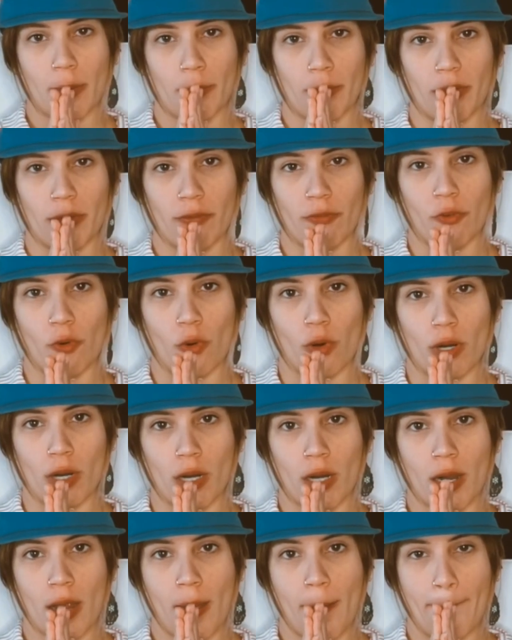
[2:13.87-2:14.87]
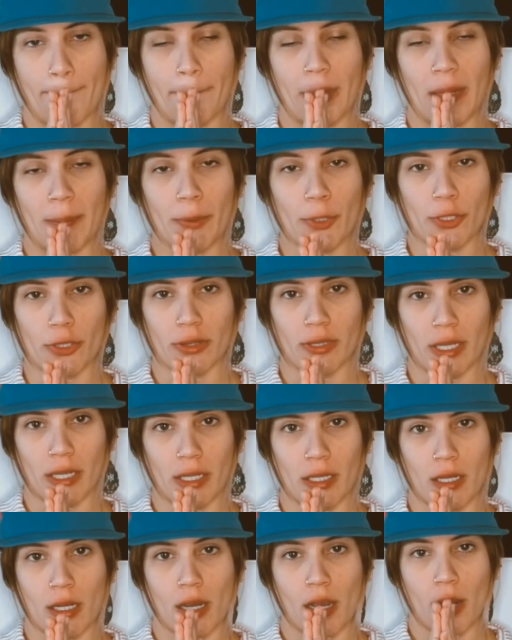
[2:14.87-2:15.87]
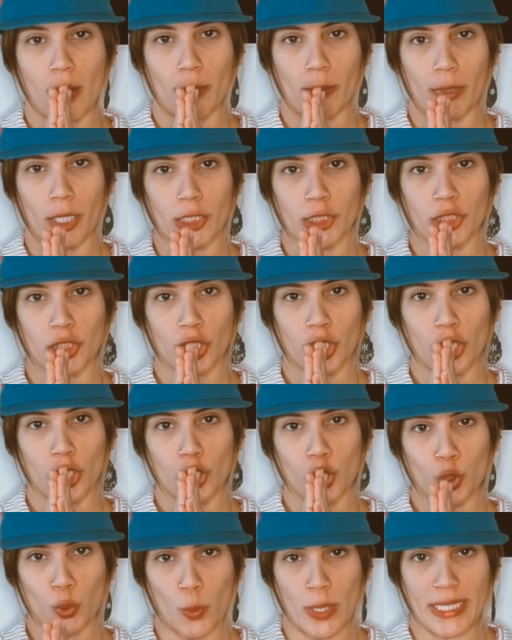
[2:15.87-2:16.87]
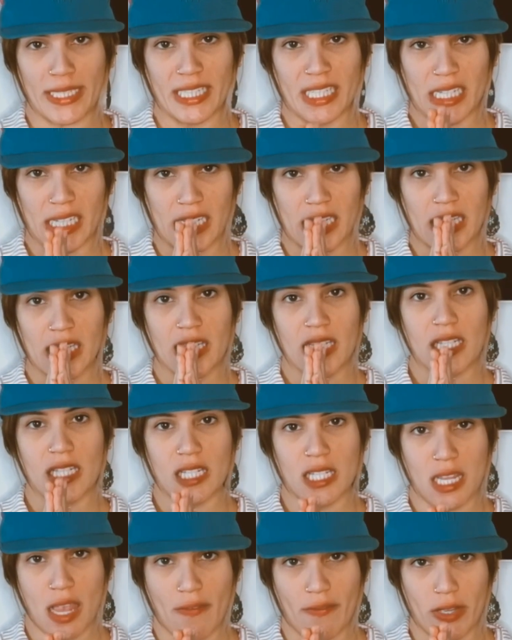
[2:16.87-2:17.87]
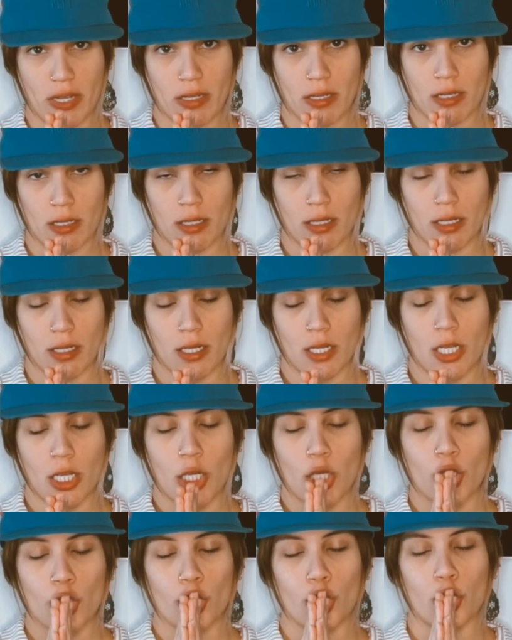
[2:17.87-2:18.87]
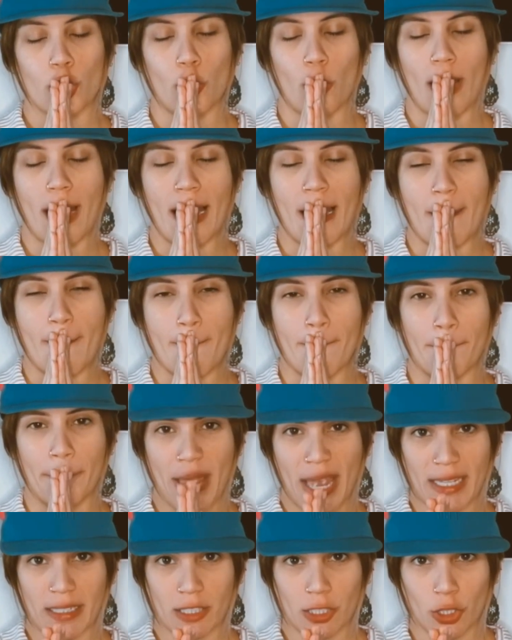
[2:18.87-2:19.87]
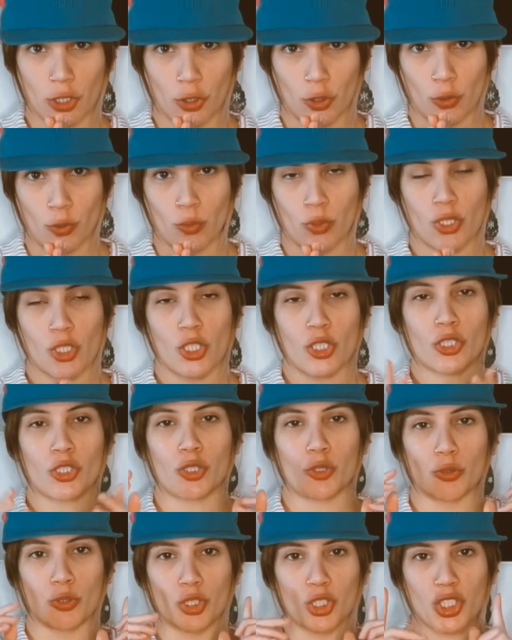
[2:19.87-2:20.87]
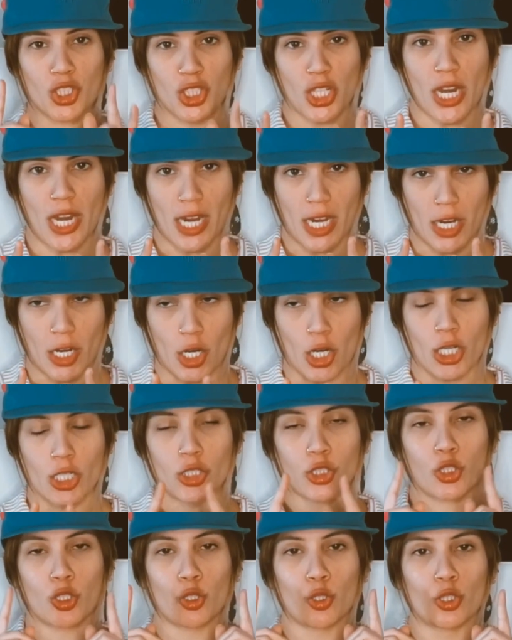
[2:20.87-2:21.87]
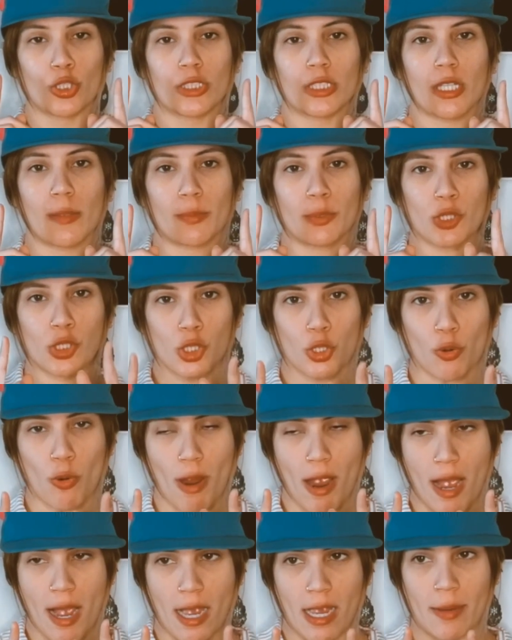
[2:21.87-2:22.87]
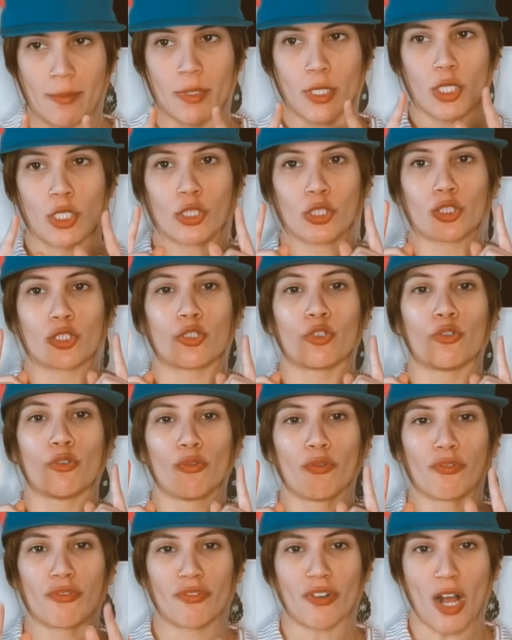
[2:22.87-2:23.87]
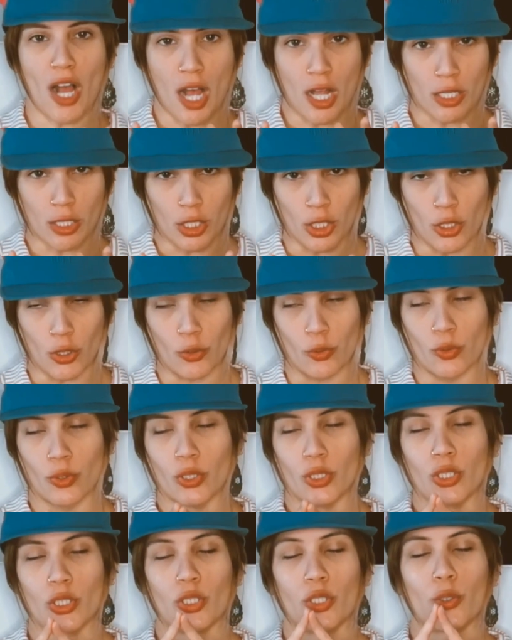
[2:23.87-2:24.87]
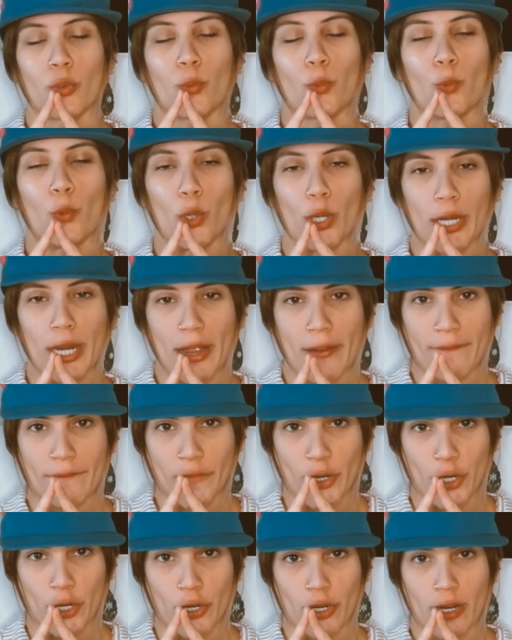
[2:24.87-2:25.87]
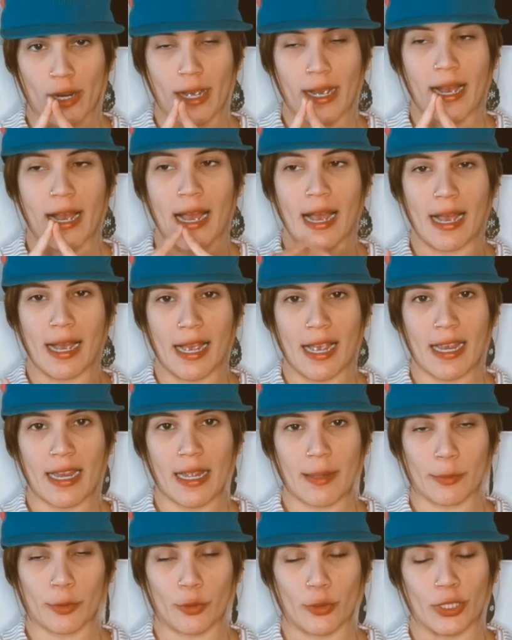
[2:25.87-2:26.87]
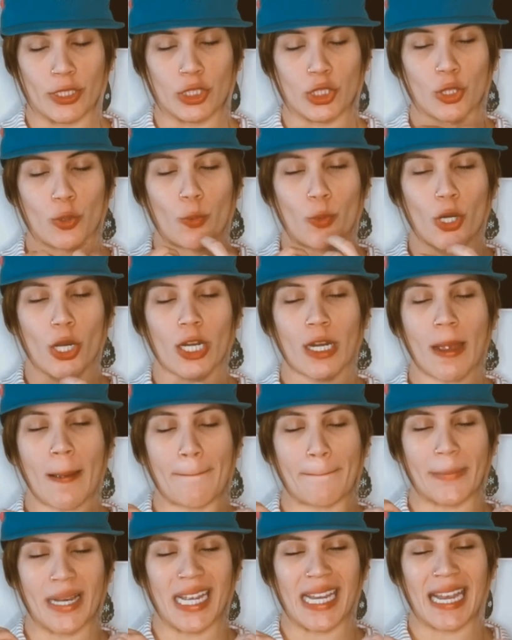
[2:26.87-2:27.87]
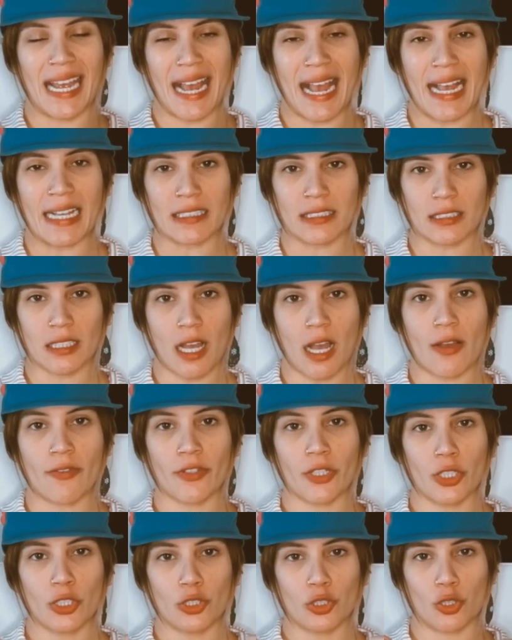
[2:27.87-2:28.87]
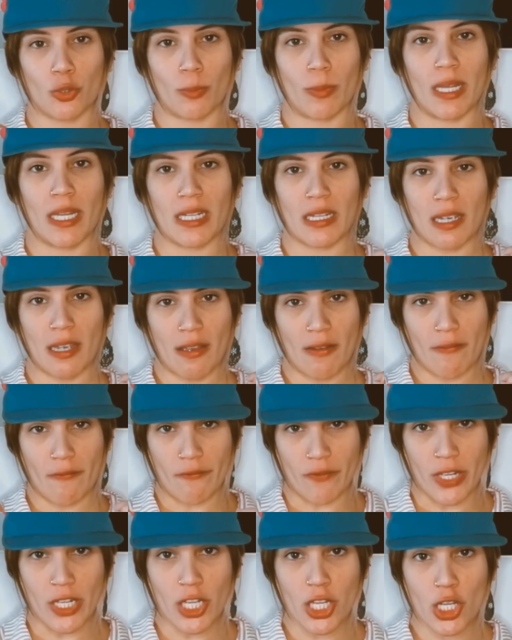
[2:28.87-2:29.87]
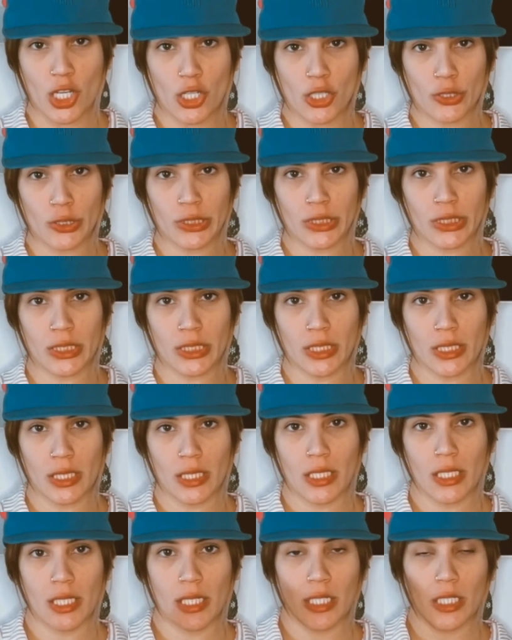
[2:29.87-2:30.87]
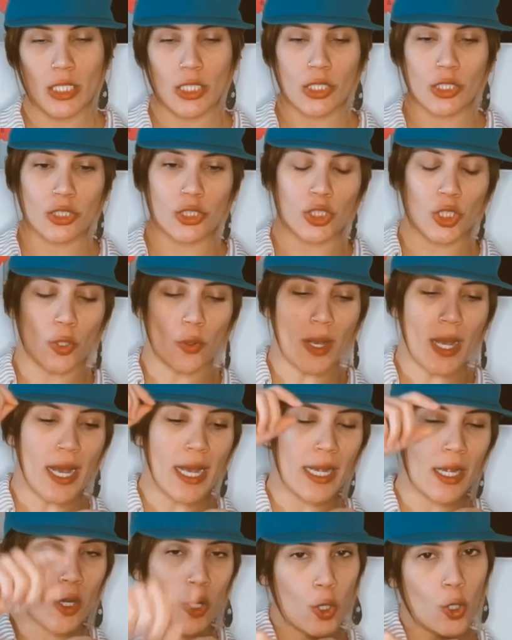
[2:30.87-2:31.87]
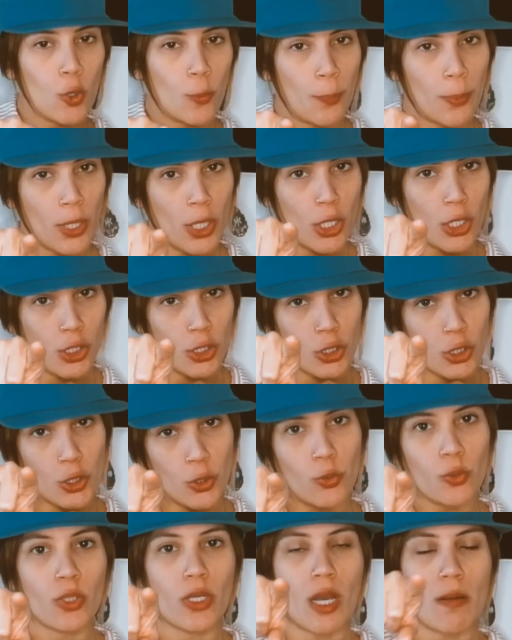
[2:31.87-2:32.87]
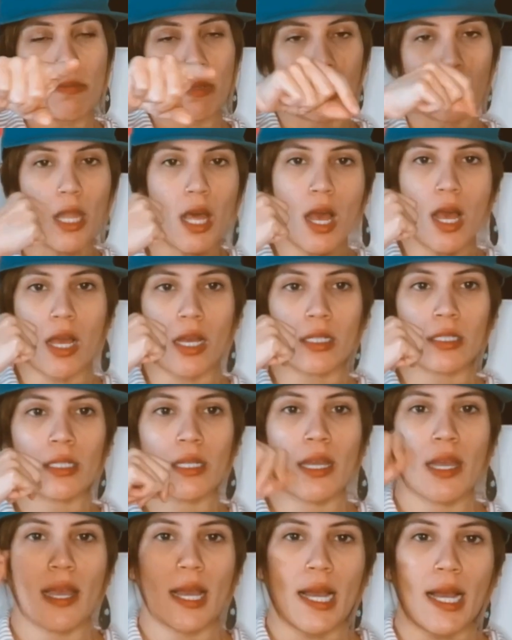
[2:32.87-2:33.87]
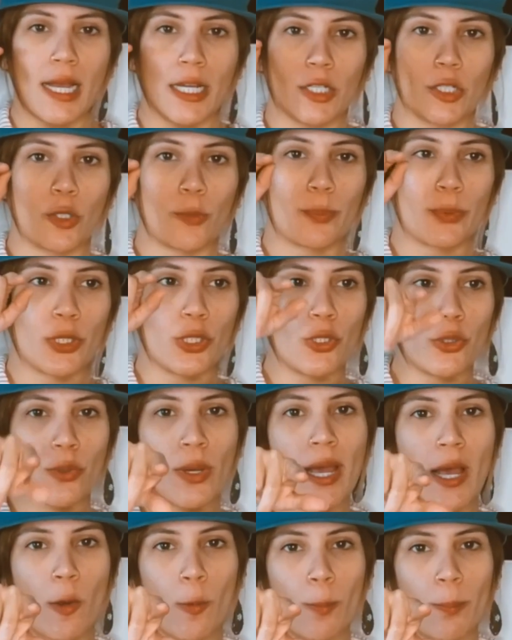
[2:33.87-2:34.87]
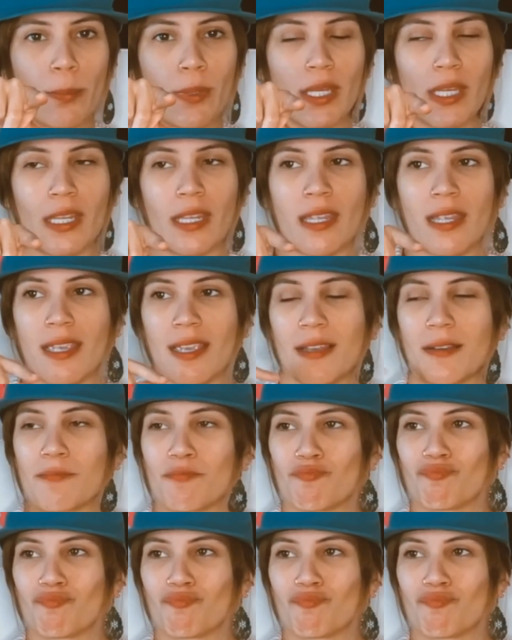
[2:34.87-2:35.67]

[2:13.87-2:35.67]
before my birthday, March 27. So I beg you to share, to subscribe, to follow, whatever. I am going to work my ass off to make videos. So I hope you come along. I hope you help me.